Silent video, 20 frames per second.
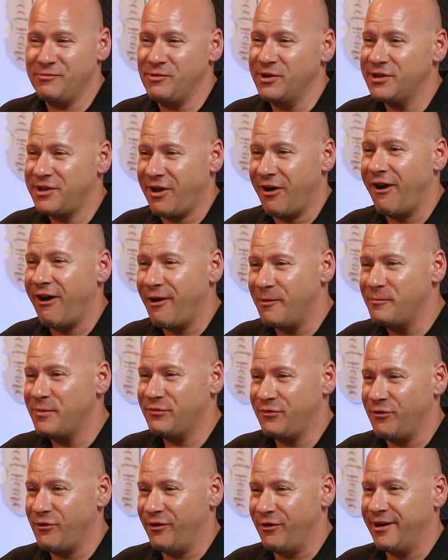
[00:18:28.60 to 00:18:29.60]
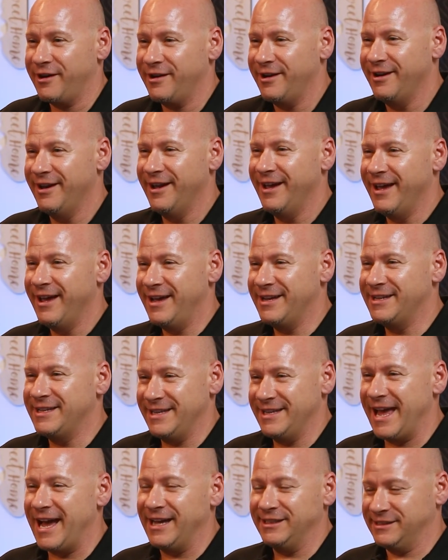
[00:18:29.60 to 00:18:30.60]
one call before
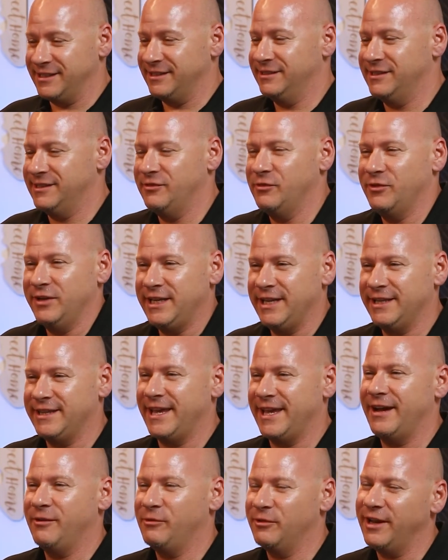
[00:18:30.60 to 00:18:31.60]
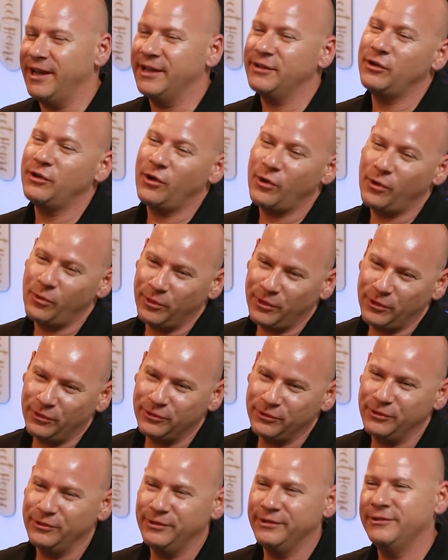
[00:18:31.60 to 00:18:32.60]
and asked us if we did that. We're like, "No, we don't
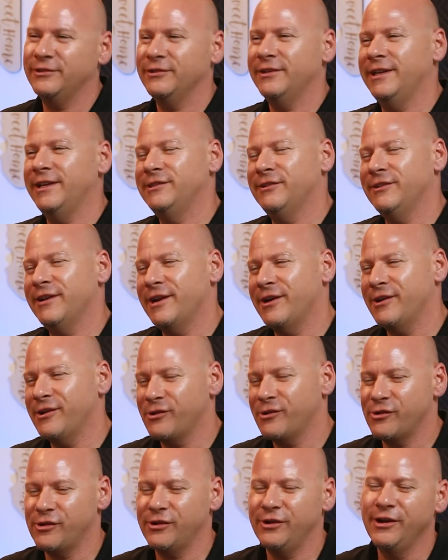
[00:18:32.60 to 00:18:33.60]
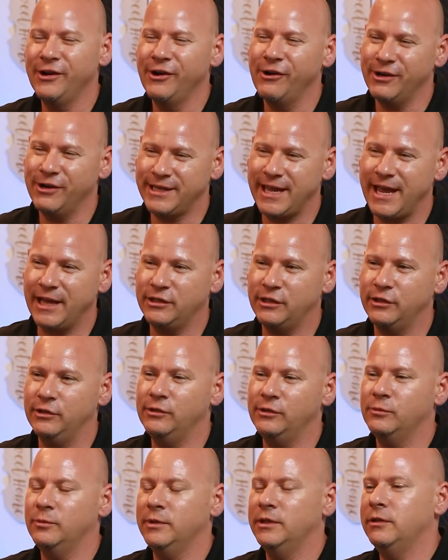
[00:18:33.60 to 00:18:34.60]
do you know laser hair or or
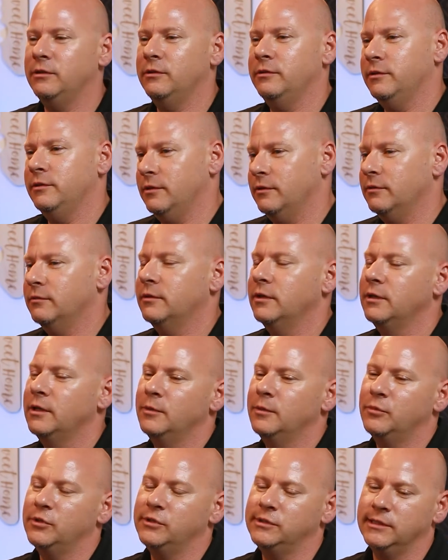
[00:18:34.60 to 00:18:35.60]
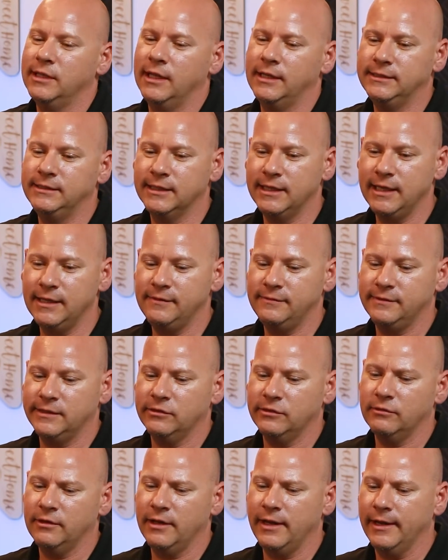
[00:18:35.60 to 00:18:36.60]
tattoos. We do you know personalized gifts."
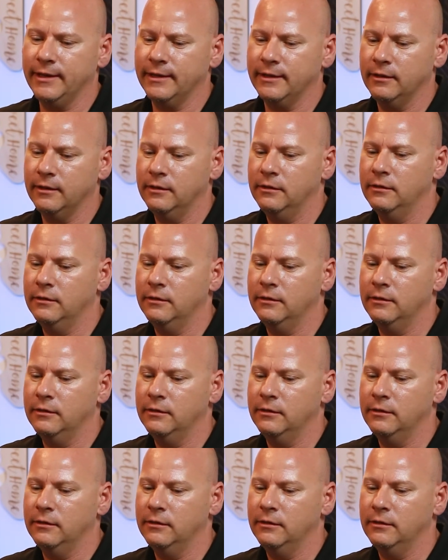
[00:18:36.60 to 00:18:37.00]
And they're like,